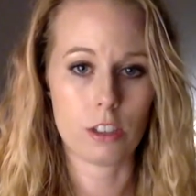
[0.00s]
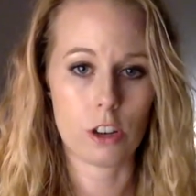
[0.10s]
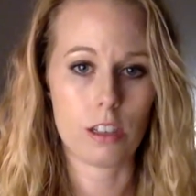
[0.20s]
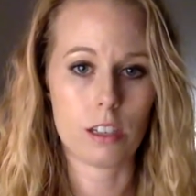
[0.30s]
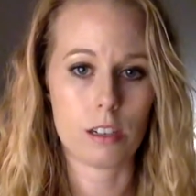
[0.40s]

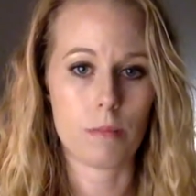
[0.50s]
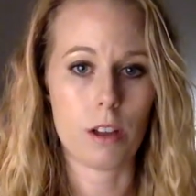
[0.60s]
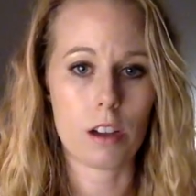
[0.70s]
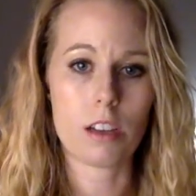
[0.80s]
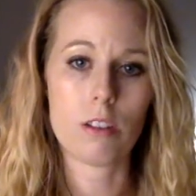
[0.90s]
Charlie ended up
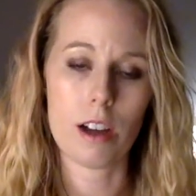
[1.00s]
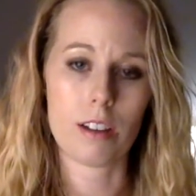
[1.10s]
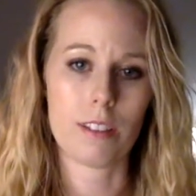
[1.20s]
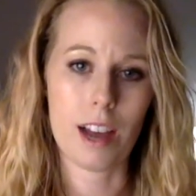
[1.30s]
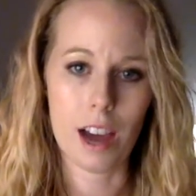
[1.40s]
locking her out
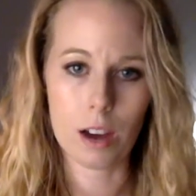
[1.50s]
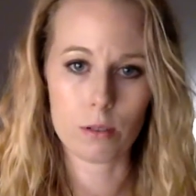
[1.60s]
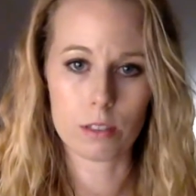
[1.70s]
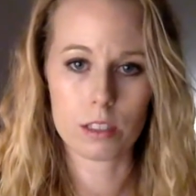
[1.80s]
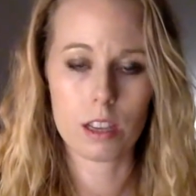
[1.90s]
of the
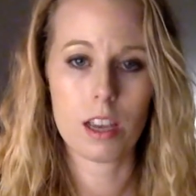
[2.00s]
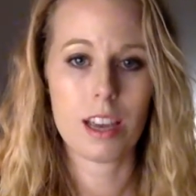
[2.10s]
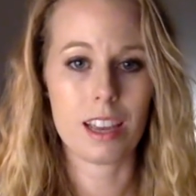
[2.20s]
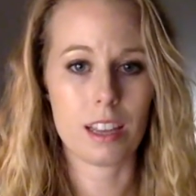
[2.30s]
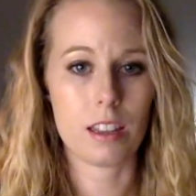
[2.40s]
house
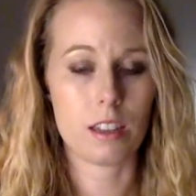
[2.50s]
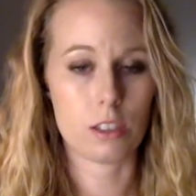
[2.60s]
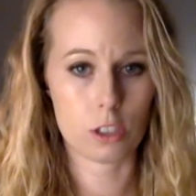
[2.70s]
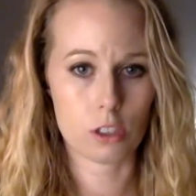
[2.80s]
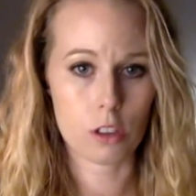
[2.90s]
in the
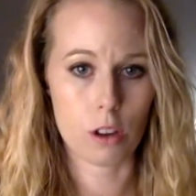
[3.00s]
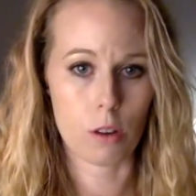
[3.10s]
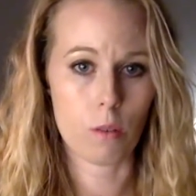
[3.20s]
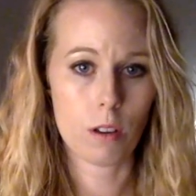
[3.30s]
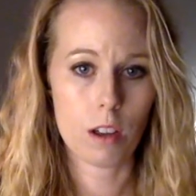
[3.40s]

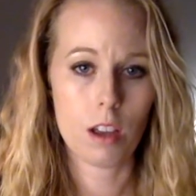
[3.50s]
snow.